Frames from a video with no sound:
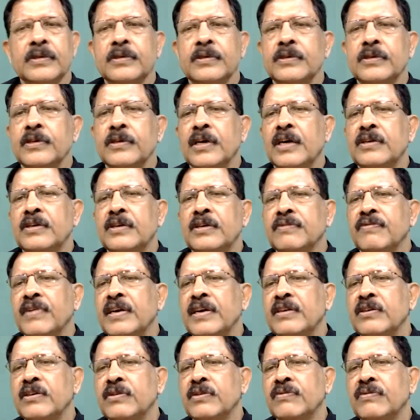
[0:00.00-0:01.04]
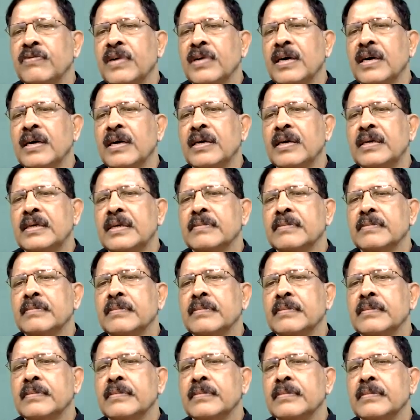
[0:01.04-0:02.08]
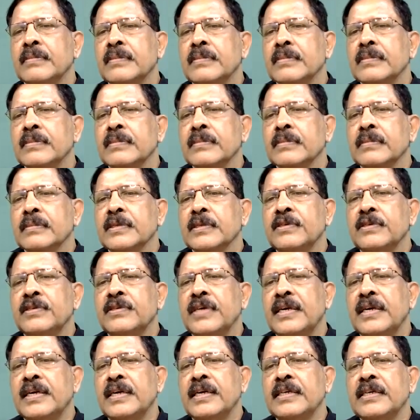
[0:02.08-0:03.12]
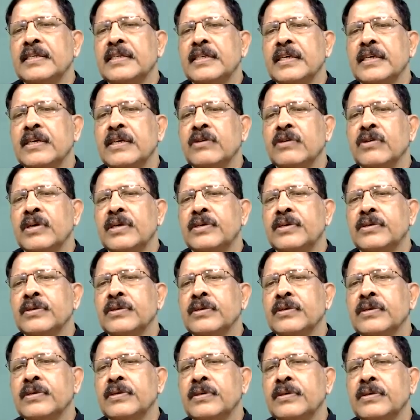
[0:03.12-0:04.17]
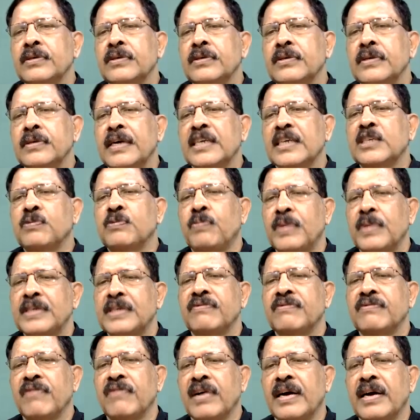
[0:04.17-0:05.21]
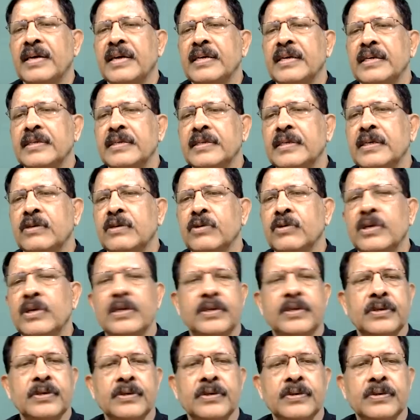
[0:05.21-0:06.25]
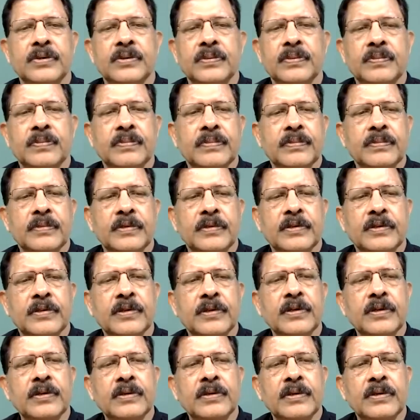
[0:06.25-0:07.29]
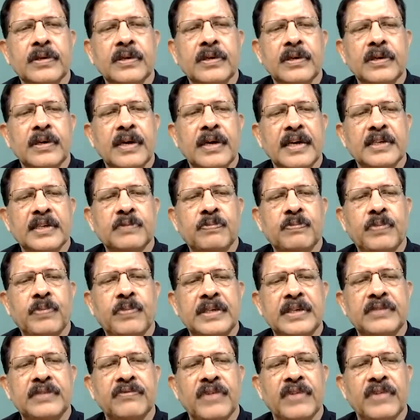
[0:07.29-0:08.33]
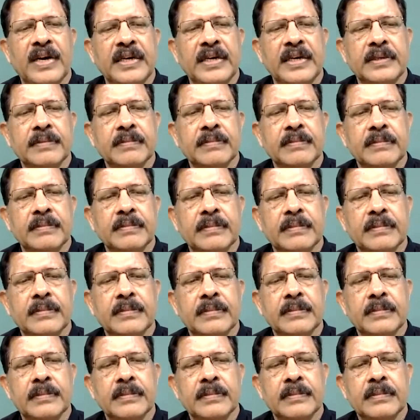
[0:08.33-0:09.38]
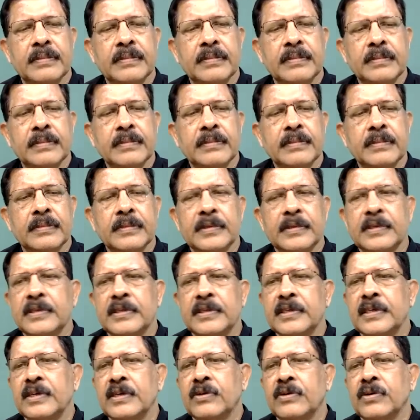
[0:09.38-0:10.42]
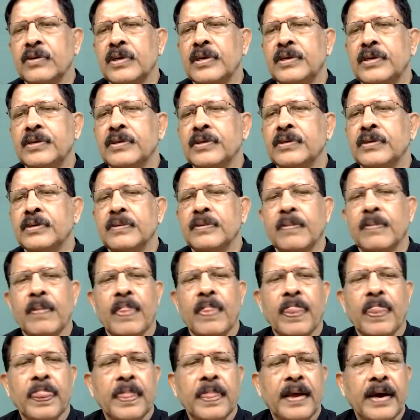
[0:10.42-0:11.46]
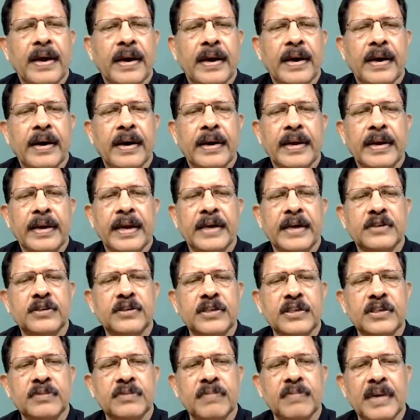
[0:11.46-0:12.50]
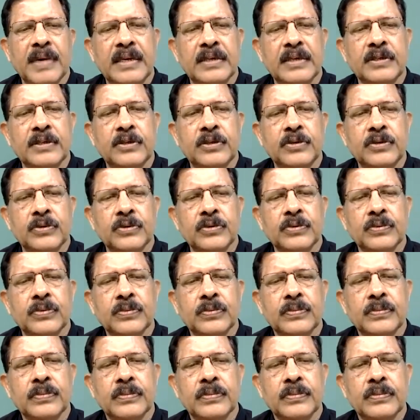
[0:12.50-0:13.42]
So you have to find out what z is equal to x plus y is equal to. So x plus y is equal to x is minus 2,